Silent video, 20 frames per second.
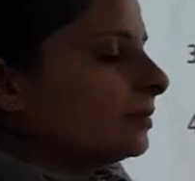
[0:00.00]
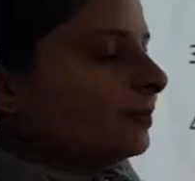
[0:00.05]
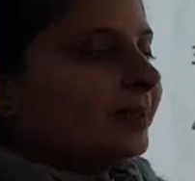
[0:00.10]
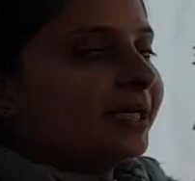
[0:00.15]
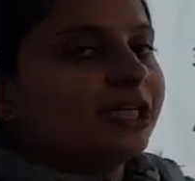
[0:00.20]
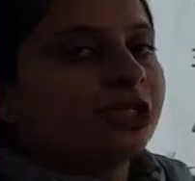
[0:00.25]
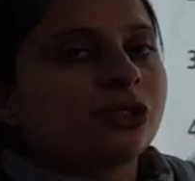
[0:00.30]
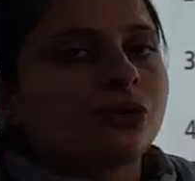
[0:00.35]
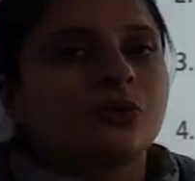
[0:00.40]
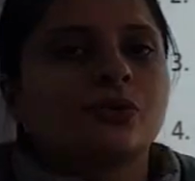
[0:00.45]

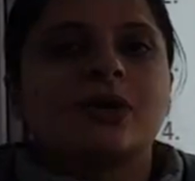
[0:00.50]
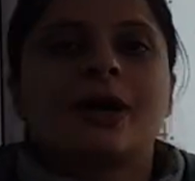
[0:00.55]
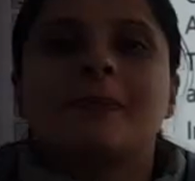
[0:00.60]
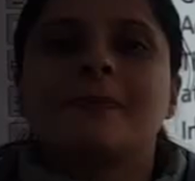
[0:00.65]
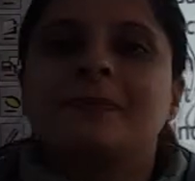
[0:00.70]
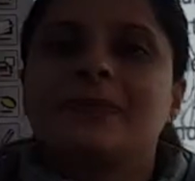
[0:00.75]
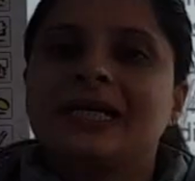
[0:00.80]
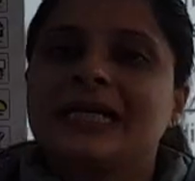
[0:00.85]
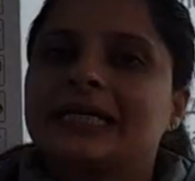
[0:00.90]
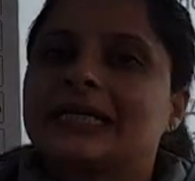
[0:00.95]
means to
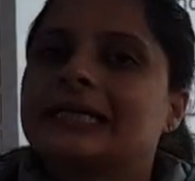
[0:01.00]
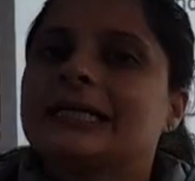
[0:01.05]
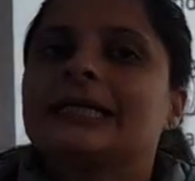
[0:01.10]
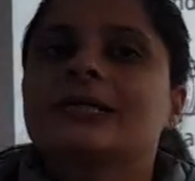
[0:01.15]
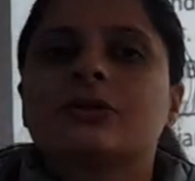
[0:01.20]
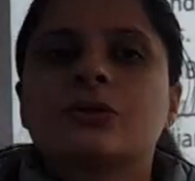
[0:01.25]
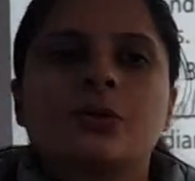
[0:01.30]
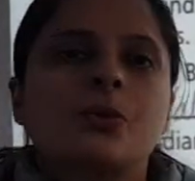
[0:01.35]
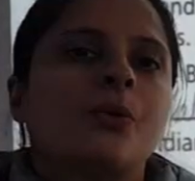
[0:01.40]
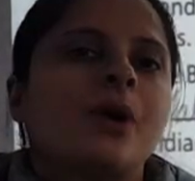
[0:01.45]
completely
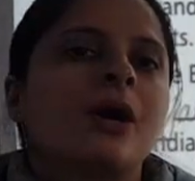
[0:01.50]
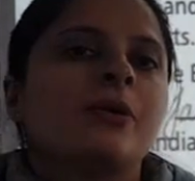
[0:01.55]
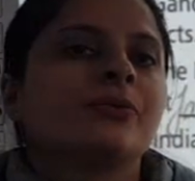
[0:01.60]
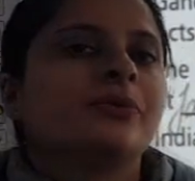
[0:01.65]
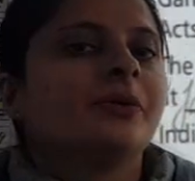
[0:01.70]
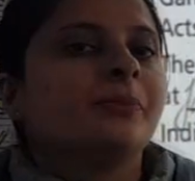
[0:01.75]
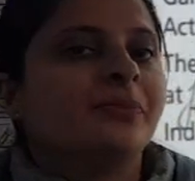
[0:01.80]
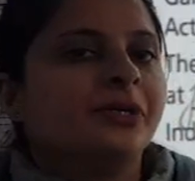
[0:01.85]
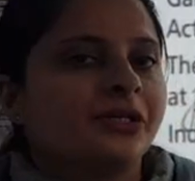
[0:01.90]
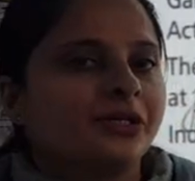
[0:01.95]
throw out
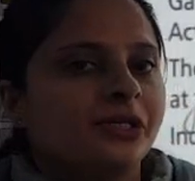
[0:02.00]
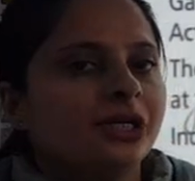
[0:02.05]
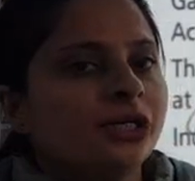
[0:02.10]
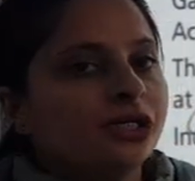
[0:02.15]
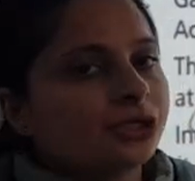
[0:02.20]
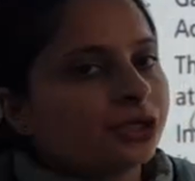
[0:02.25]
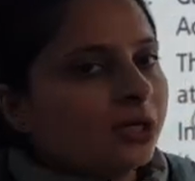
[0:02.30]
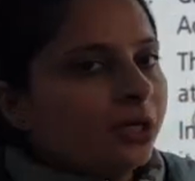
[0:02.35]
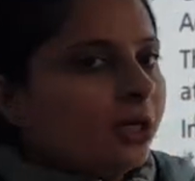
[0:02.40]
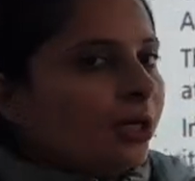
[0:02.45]
the
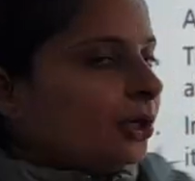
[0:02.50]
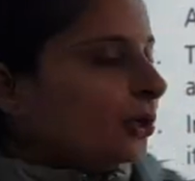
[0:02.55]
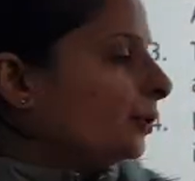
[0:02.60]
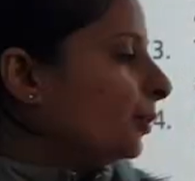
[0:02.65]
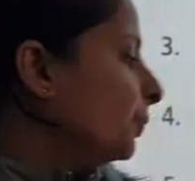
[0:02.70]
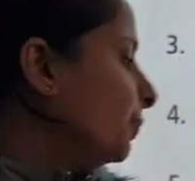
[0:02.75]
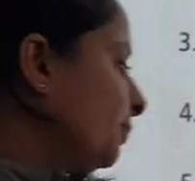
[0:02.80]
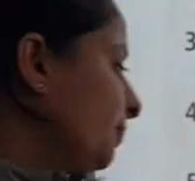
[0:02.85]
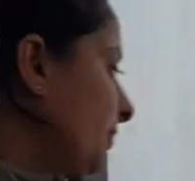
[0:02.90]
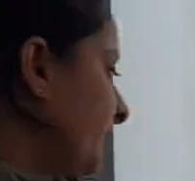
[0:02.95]
British
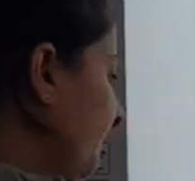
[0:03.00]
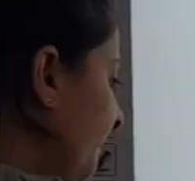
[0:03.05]
rule.